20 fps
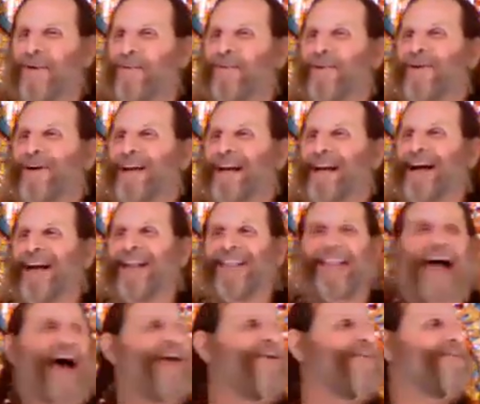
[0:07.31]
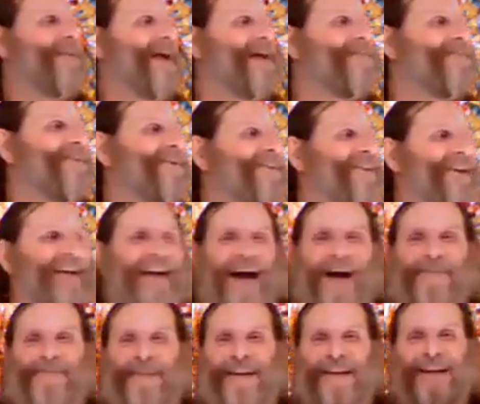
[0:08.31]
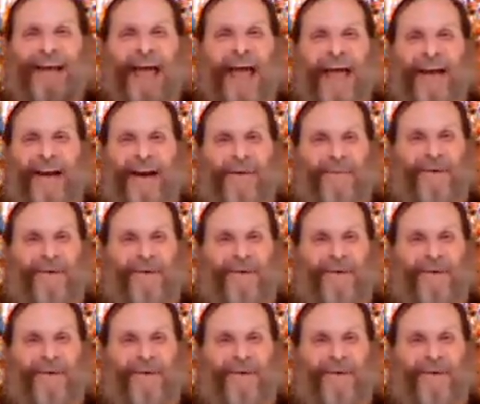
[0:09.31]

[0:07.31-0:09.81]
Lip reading: and we're going to allow people to come in